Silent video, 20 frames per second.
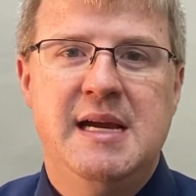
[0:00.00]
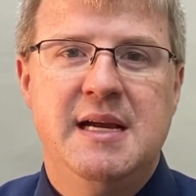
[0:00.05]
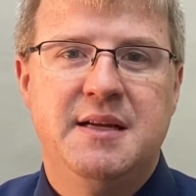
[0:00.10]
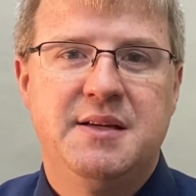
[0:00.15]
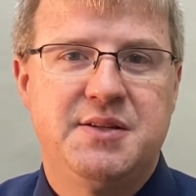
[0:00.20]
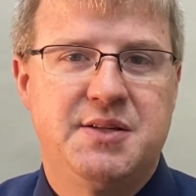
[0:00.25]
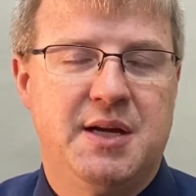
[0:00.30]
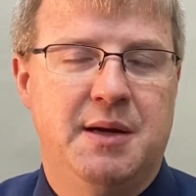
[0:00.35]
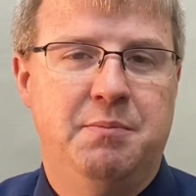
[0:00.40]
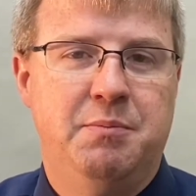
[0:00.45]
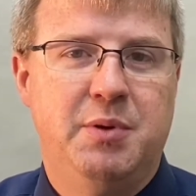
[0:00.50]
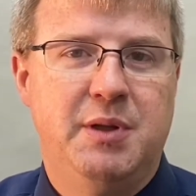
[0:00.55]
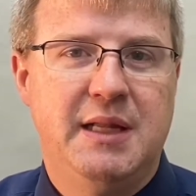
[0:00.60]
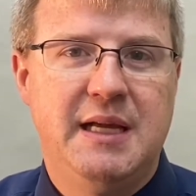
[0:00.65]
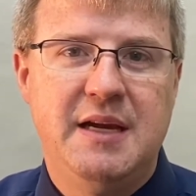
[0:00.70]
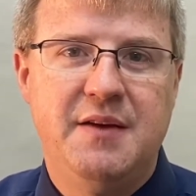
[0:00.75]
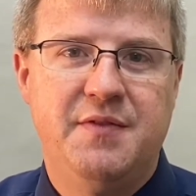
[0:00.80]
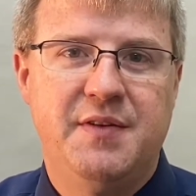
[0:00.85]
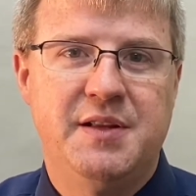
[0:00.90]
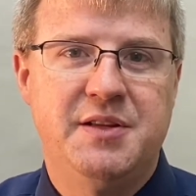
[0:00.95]
Some
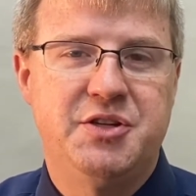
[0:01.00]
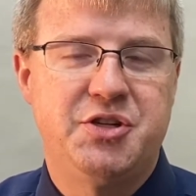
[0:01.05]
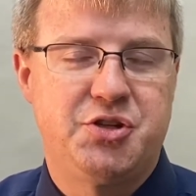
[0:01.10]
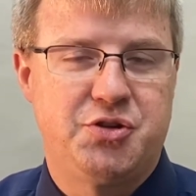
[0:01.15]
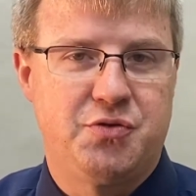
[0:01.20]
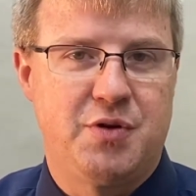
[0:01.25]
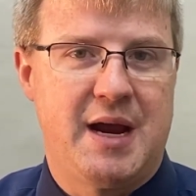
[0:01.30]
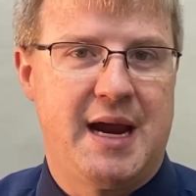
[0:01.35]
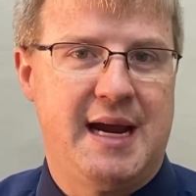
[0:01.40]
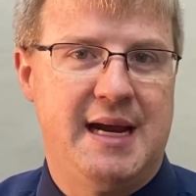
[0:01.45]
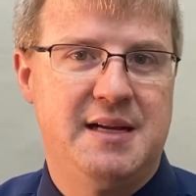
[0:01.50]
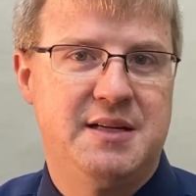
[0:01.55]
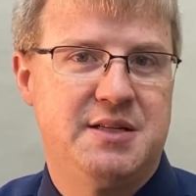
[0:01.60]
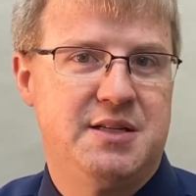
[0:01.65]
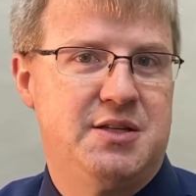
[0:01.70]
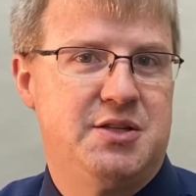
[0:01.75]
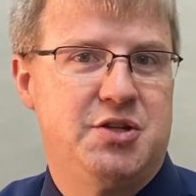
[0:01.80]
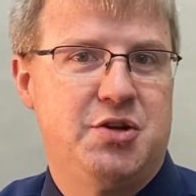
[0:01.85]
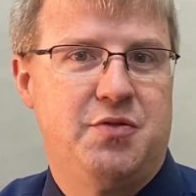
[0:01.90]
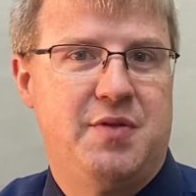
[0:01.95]
believe in strains,
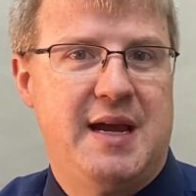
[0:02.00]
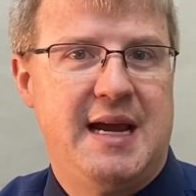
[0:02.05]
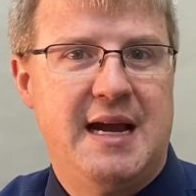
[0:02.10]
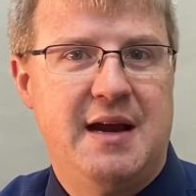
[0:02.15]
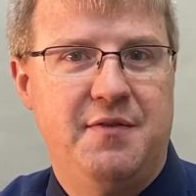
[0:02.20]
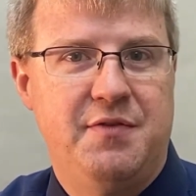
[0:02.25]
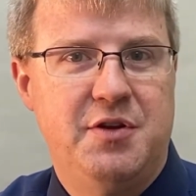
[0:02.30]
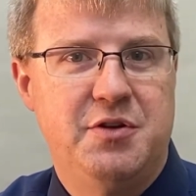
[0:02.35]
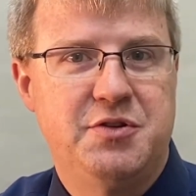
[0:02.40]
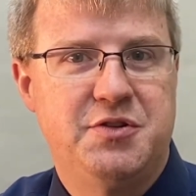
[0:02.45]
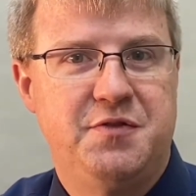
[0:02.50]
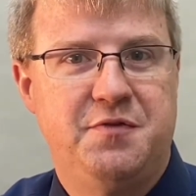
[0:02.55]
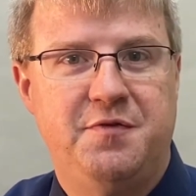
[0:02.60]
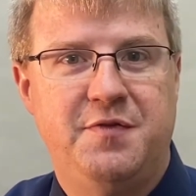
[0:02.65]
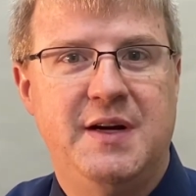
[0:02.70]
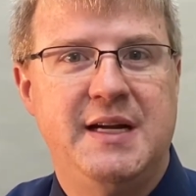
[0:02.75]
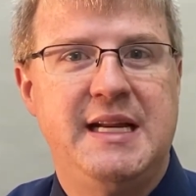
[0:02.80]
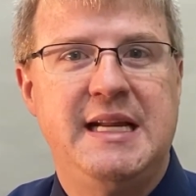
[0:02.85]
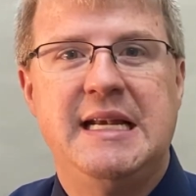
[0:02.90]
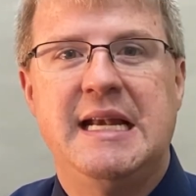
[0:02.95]
and so they have those
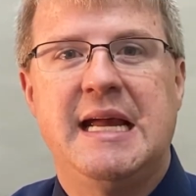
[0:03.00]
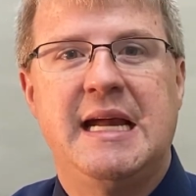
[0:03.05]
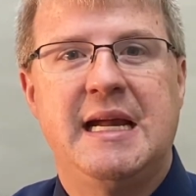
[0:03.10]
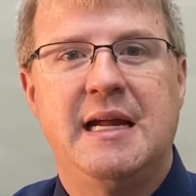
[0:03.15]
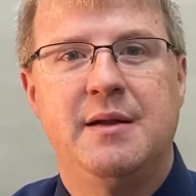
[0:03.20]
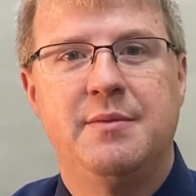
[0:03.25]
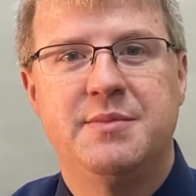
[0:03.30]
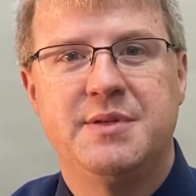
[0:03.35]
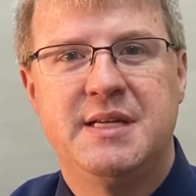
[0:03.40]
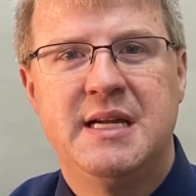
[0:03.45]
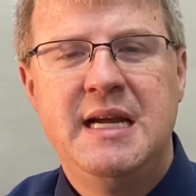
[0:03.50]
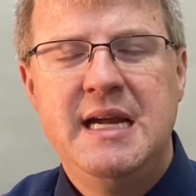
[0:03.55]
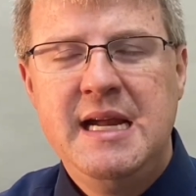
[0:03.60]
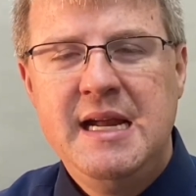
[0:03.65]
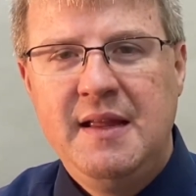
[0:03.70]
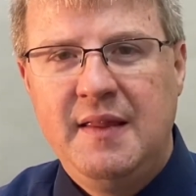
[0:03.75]
funny names